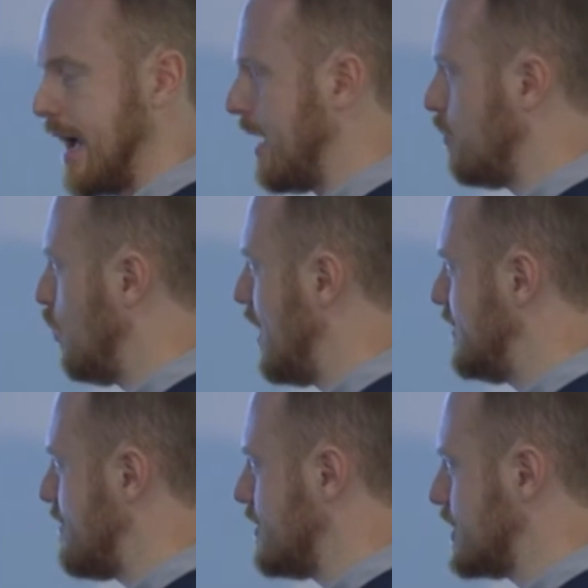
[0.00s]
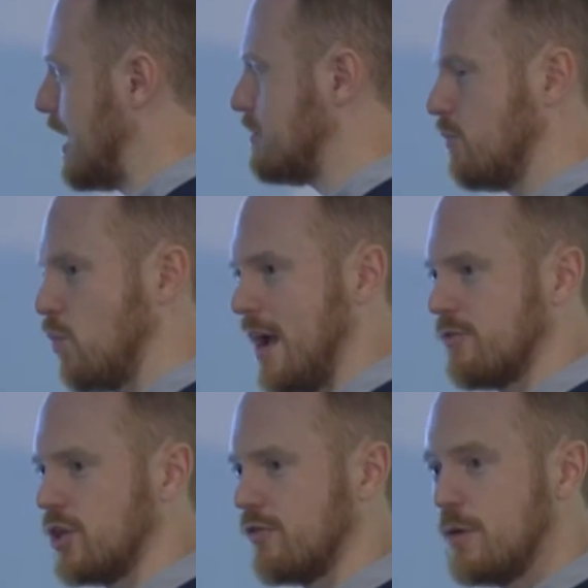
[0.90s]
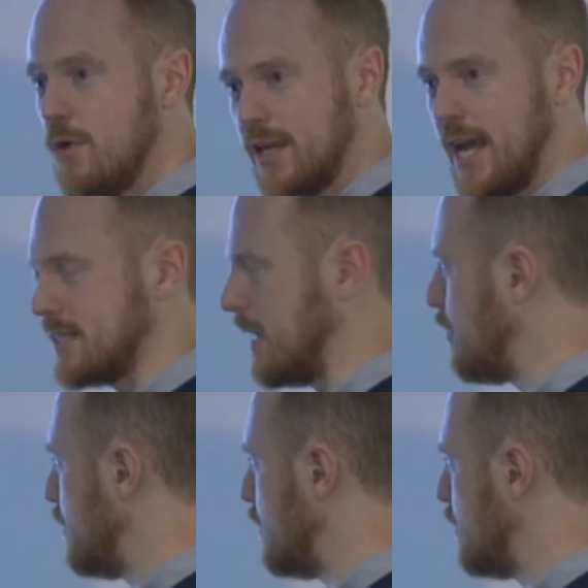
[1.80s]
and with different types of way of sort of communicating